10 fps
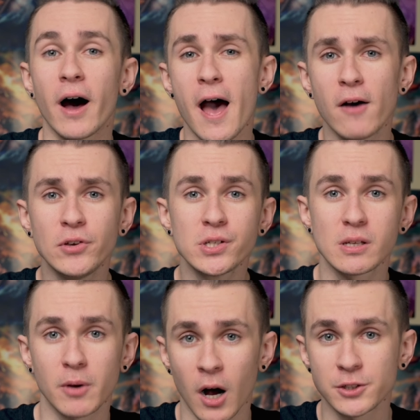have used
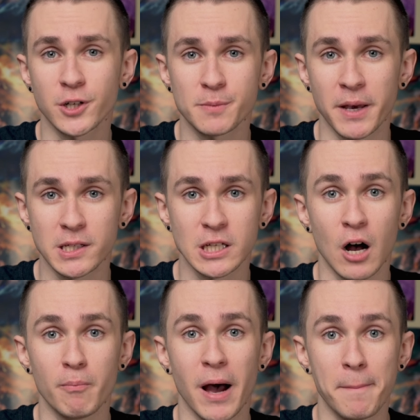some contrast paints
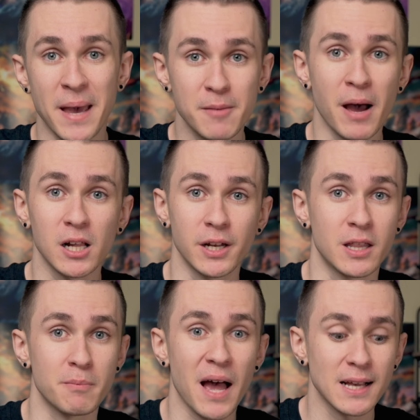on my paint palette
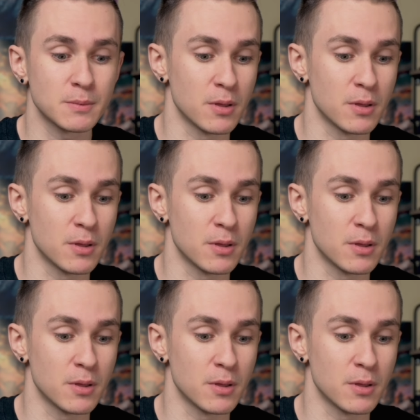in the past,